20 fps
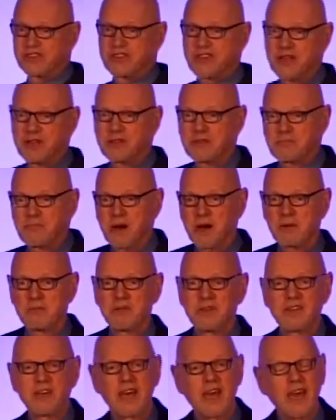of the State
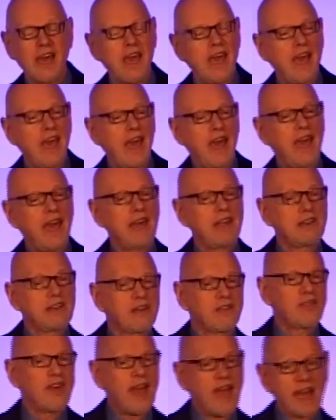Department, and
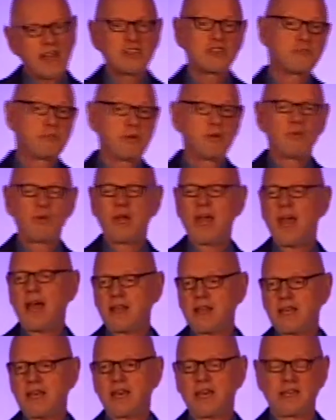they had to be
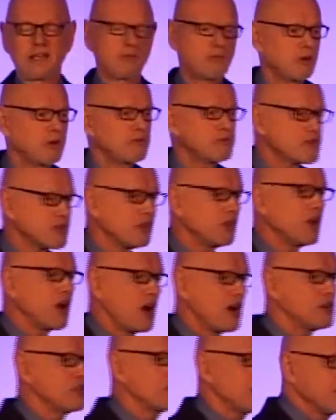reallocated. Well, it was a
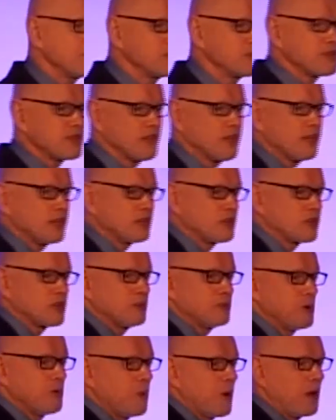large embassy, and it took
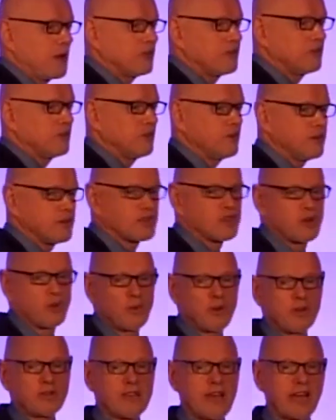them a while to do it. So
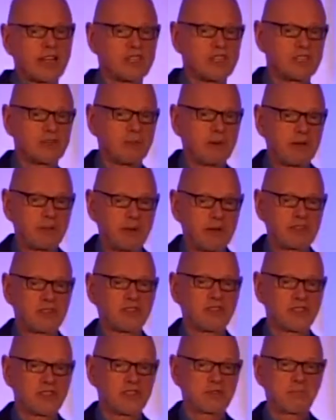we actually spent about
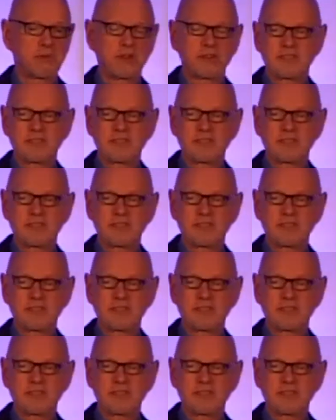6